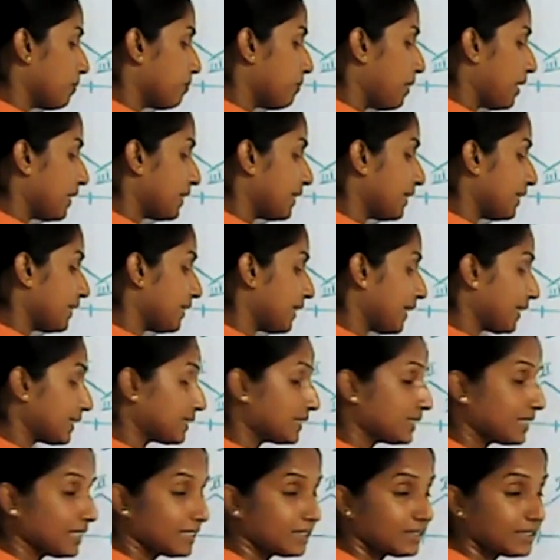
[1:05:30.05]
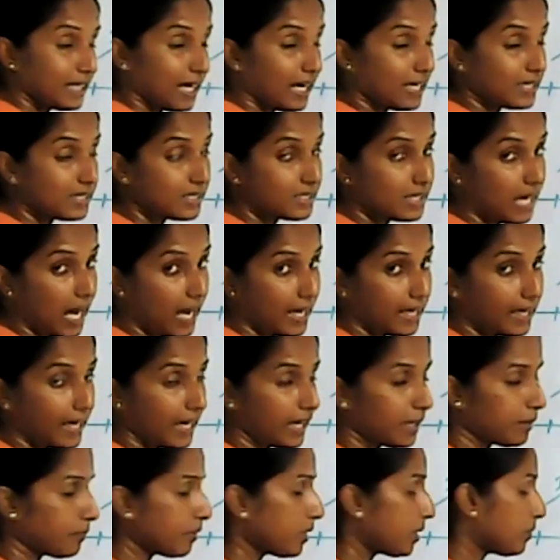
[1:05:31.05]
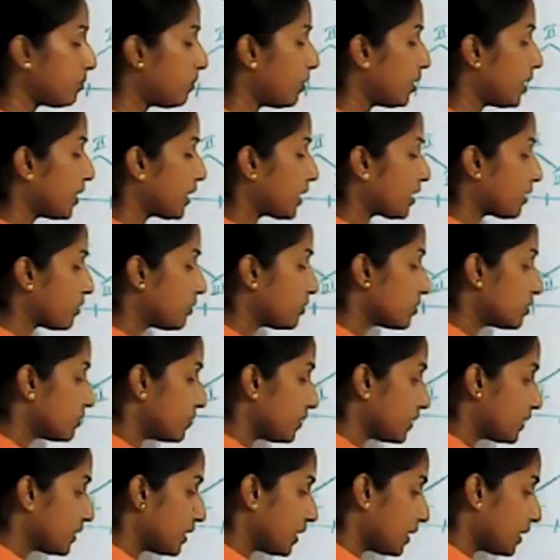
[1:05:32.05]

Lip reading: but it exists as diatomic molecules with